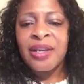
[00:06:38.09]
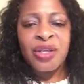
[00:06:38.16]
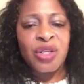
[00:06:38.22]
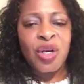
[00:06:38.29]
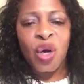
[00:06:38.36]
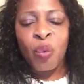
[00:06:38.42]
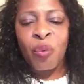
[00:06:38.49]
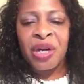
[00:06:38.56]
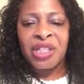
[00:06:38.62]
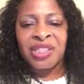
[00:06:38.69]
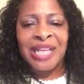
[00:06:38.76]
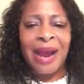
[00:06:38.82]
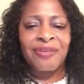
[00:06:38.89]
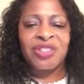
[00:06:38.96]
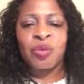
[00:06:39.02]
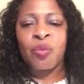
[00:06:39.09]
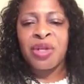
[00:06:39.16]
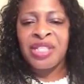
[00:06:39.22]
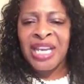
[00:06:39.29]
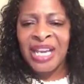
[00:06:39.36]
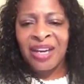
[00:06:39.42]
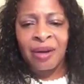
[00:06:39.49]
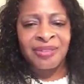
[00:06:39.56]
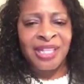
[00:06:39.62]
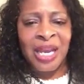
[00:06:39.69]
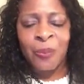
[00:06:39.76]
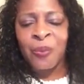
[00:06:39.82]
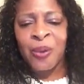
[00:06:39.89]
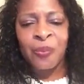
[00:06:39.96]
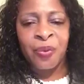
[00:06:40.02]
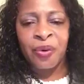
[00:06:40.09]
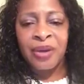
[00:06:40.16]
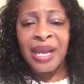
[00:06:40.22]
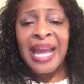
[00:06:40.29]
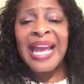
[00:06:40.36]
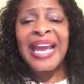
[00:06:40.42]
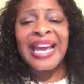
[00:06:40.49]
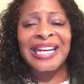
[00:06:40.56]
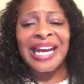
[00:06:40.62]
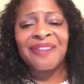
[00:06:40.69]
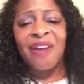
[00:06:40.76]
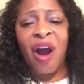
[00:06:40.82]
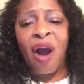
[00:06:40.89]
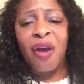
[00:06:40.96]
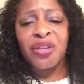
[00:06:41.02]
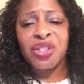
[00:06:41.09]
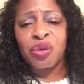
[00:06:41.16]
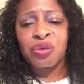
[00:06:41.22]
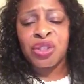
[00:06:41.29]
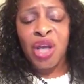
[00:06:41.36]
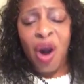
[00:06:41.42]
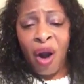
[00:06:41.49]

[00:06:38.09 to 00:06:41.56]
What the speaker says: want to chop someone's head off type people. And I've also